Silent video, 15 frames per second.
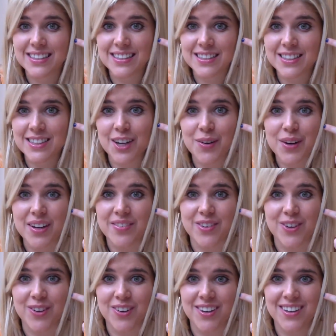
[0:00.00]
So
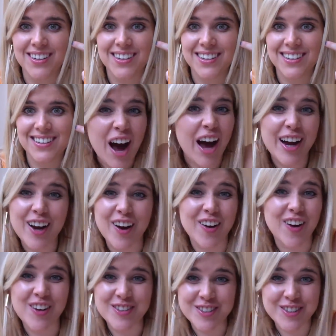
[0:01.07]
evil. I can't
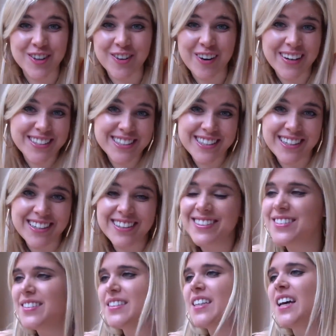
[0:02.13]
answer your question.
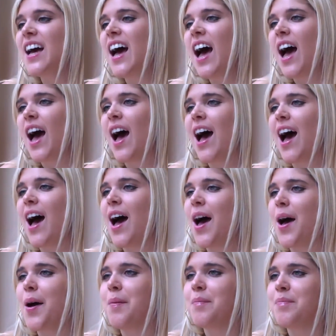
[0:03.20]

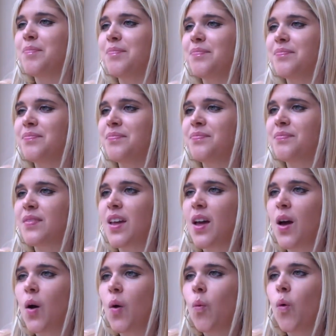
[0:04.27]

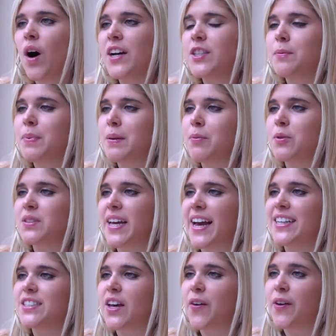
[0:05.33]
Why do people say
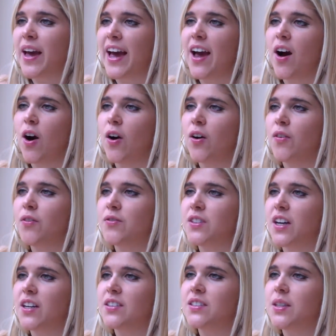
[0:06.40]
it's okay
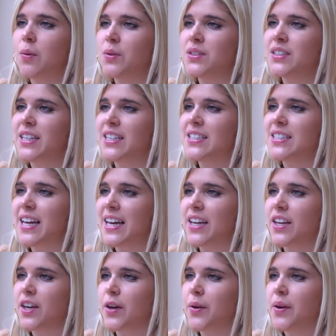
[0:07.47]
after someone says
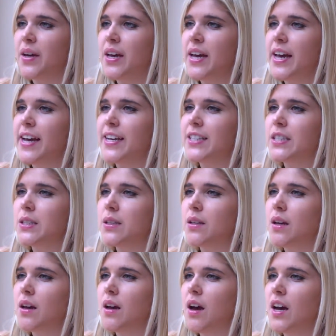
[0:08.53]
thank you?
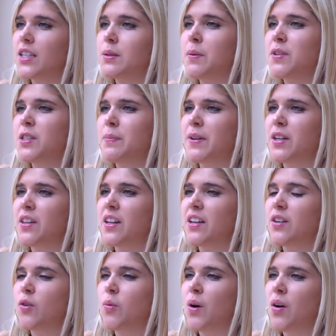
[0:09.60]
I suppose it's better than
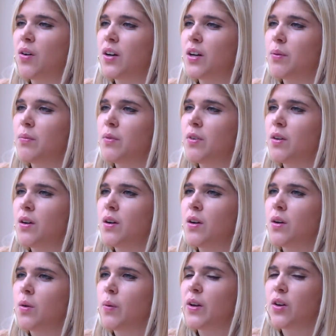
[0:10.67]
you're welcome
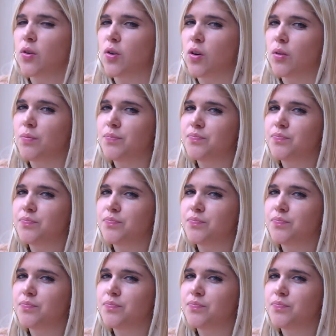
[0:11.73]
when you're not.